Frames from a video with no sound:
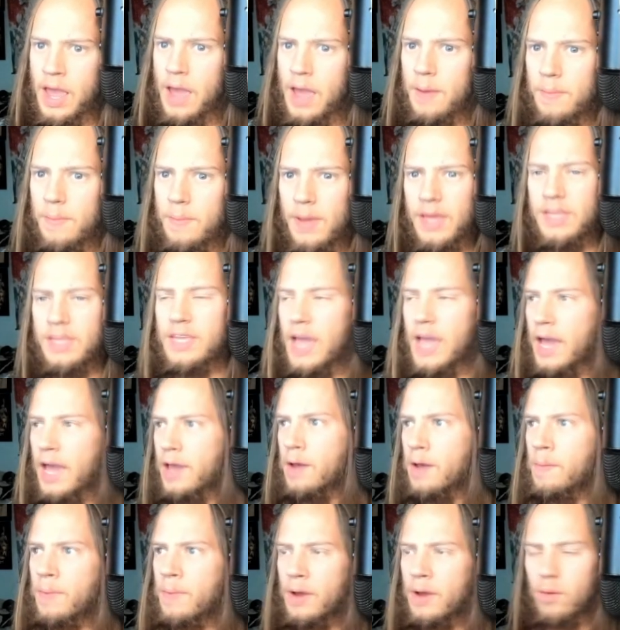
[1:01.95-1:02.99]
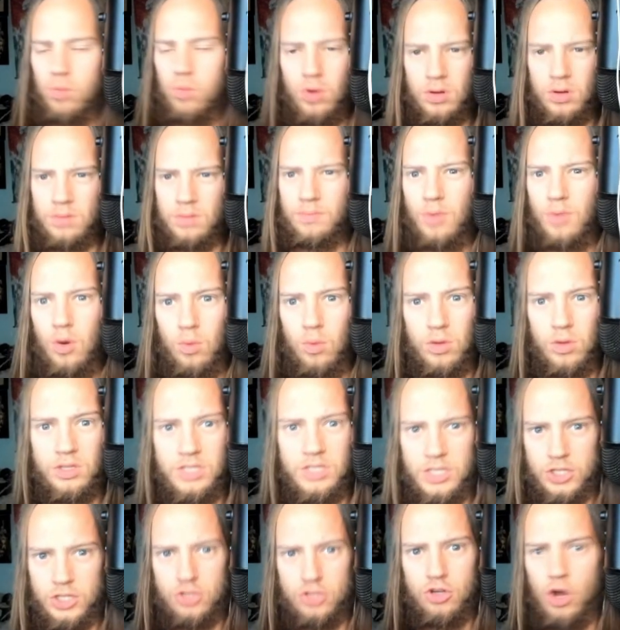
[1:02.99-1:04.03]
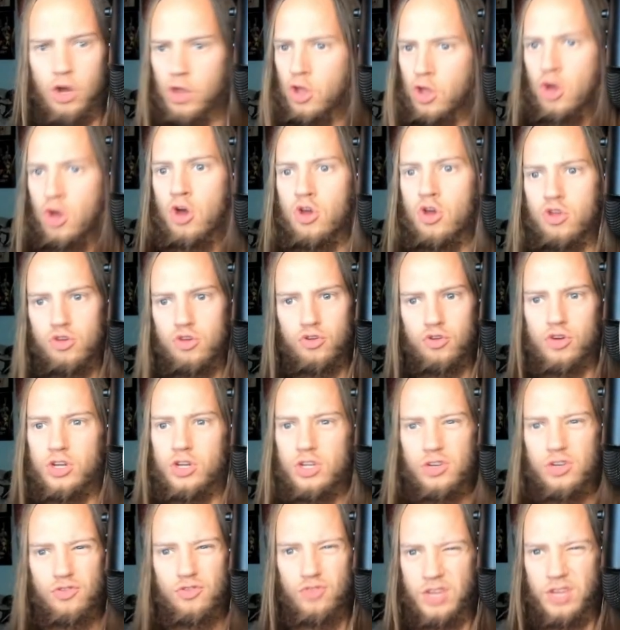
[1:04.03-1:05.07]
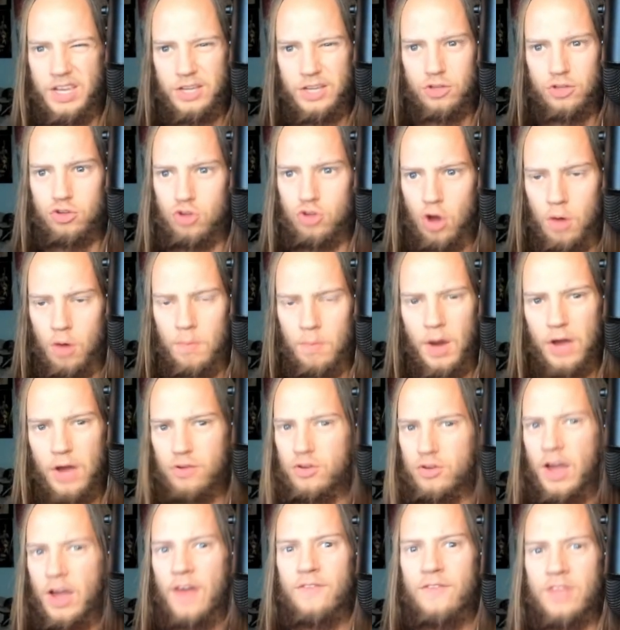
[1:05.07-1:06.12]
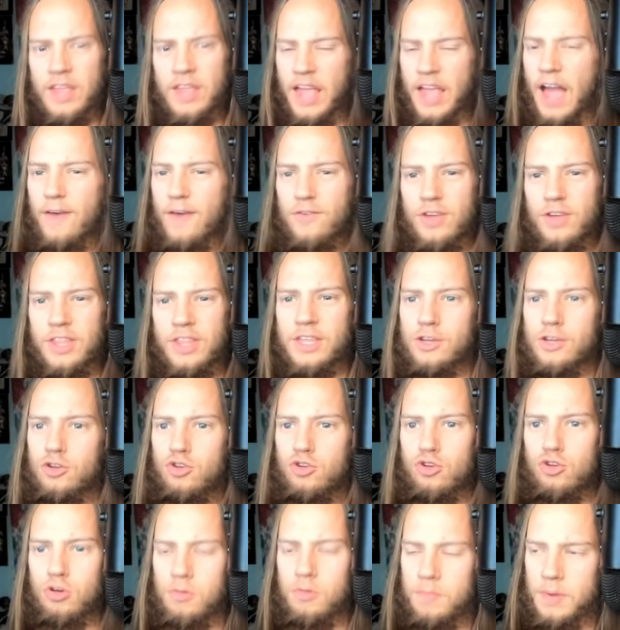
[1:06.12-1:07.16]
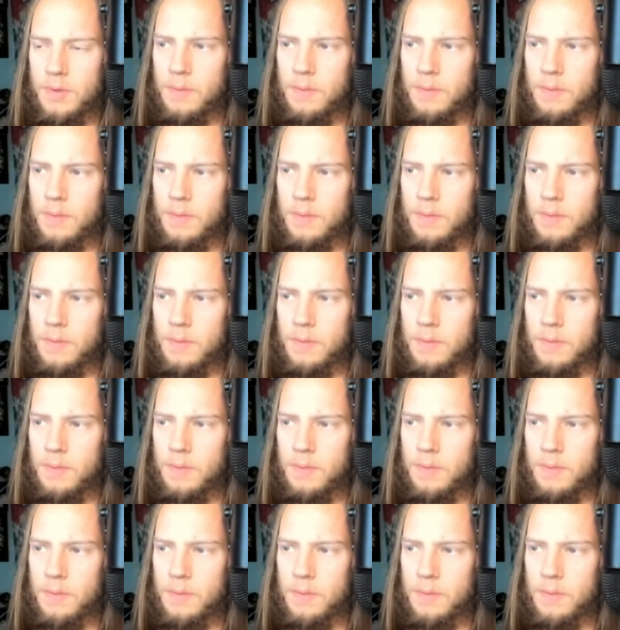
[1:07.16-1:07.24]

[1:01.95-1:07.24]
It may take a bit, but once it's done, you reinstall Minecraft and everything should be